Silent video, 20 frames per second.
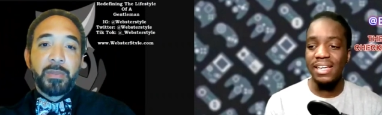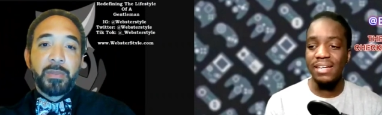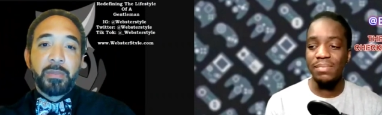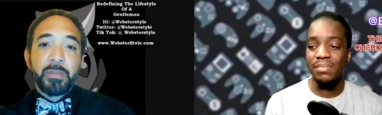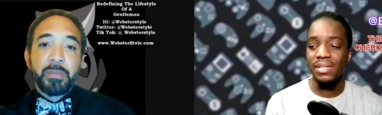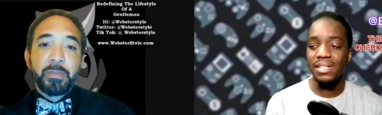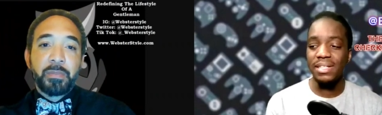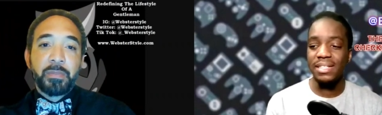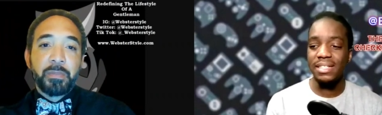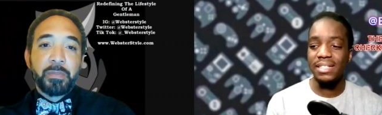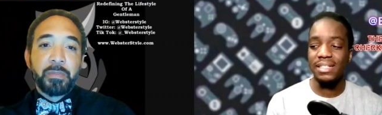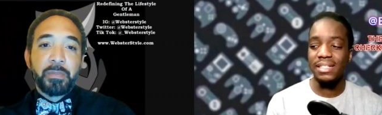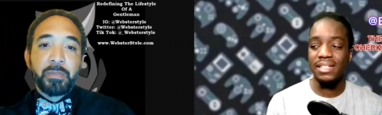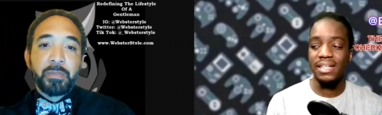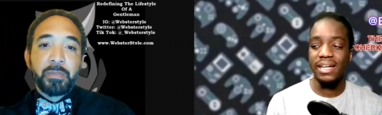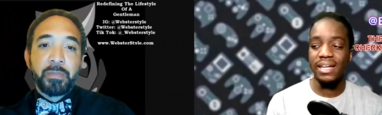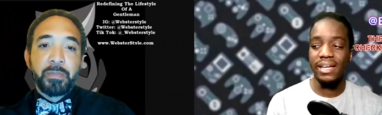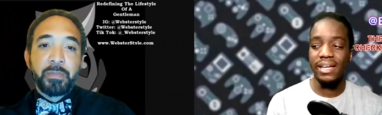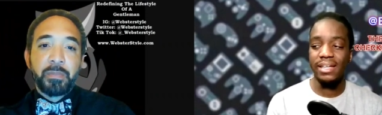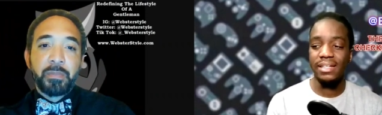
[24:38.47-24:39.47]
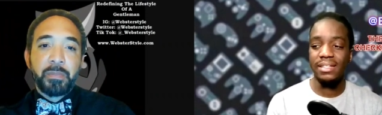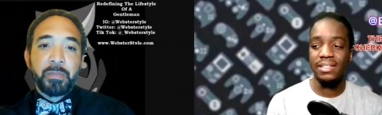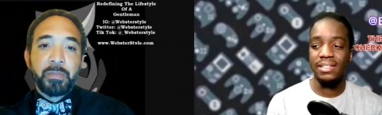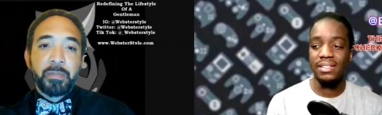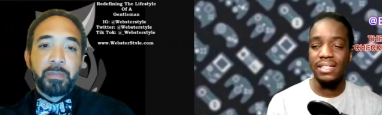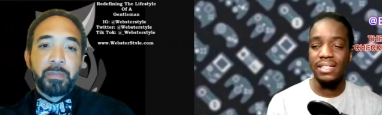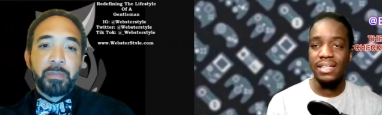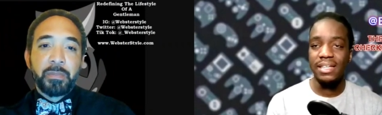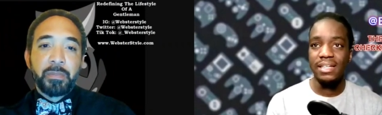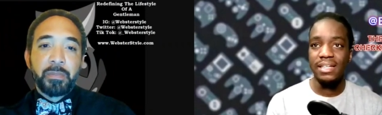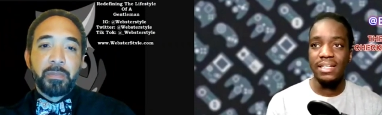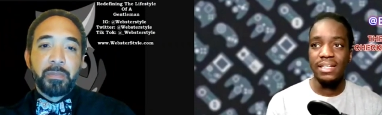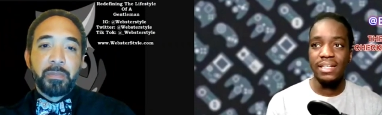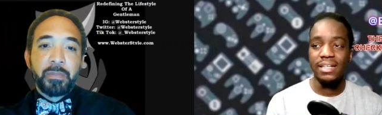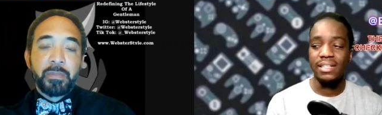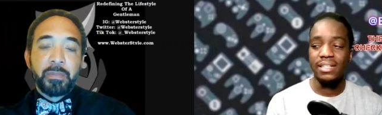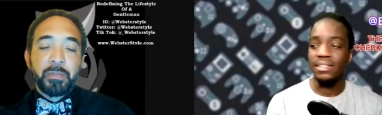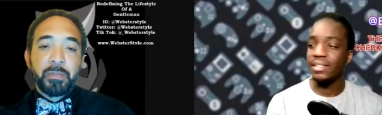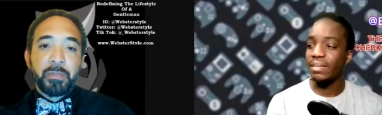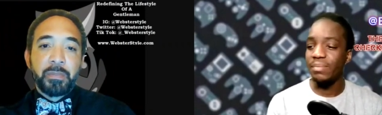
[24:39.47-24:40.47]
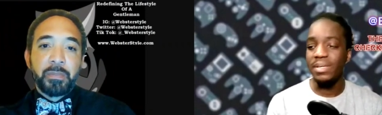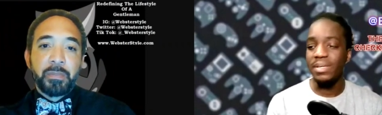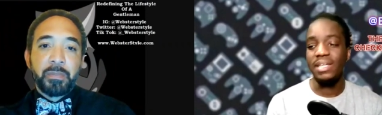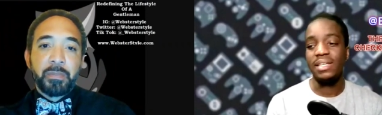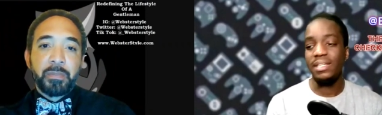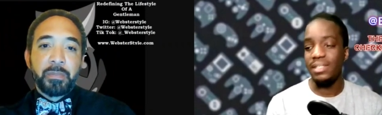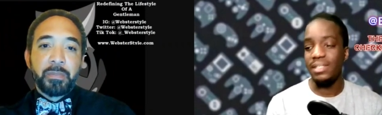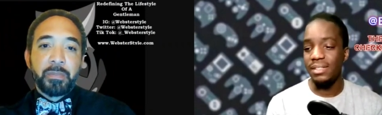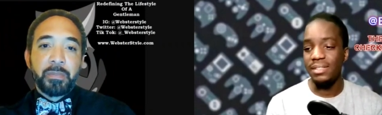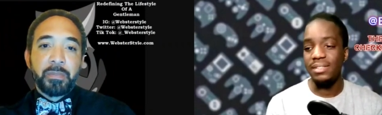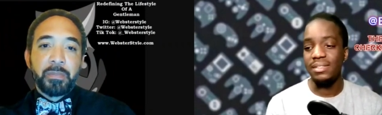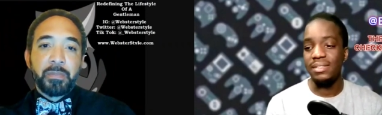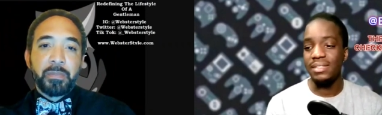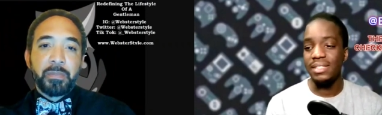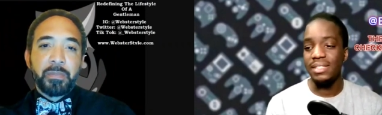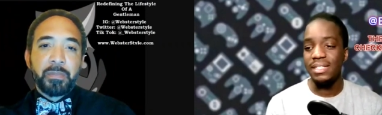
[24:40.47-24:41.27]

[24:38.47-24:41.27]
Speaker 1: Yeah, but then like I mean,